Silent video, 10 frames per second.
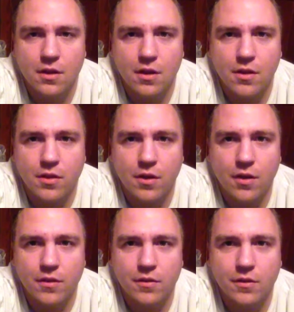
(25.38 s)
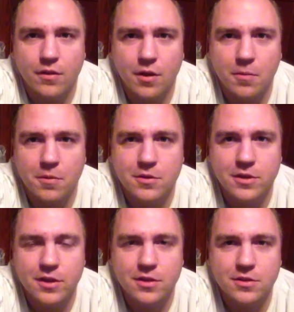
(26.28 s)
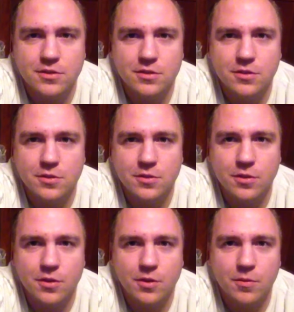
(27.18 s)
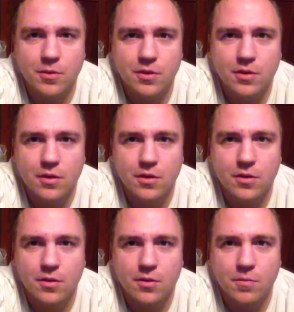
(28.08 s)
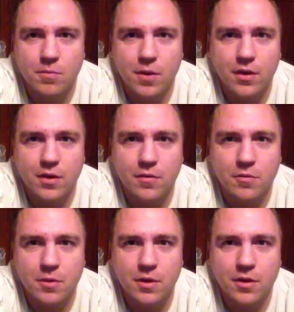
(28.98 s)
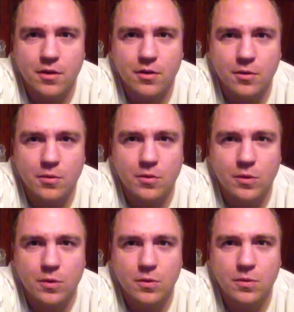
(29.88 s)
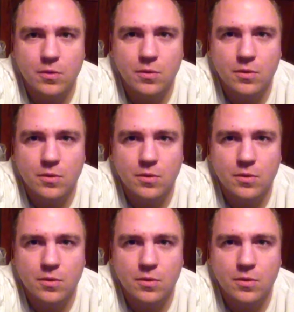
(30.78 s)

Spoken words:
and thought that the time had changed to 2:30 when my time for my character was 2,